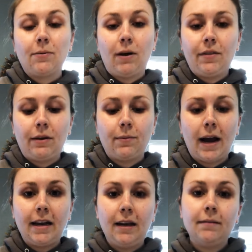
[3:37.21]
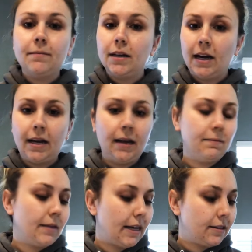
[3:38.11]
while they're writing,
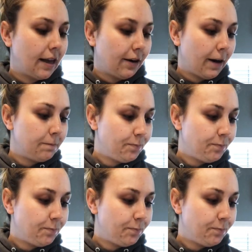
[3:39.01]
cutting, etc.